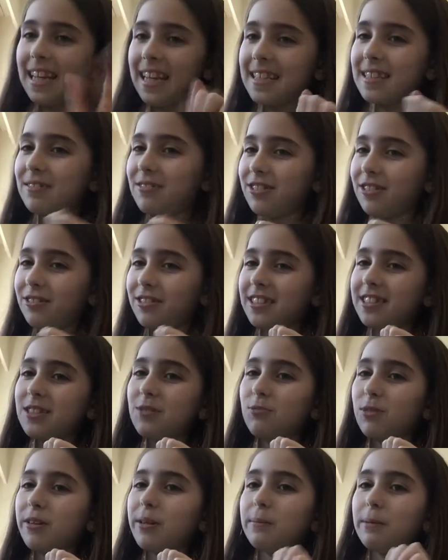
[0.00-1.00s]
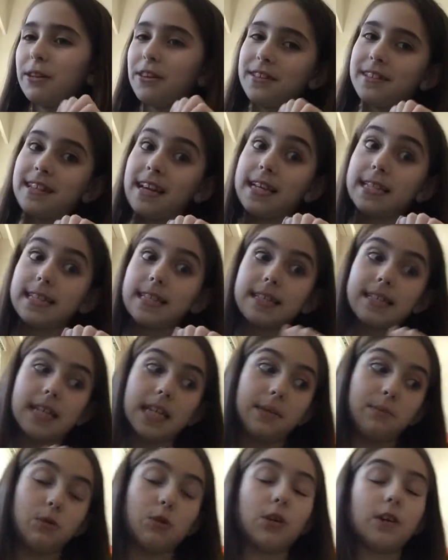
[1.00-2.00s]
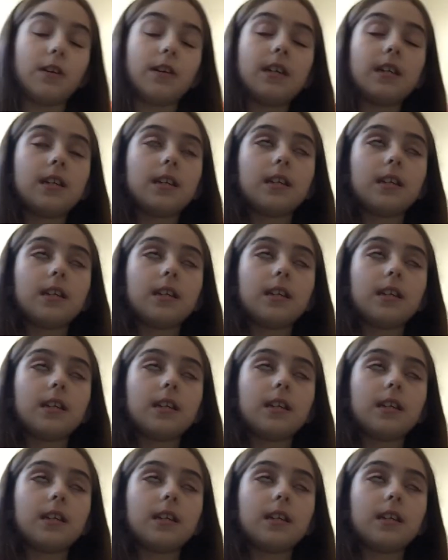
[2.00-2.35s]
So I don't need to worry about the sizes anymore.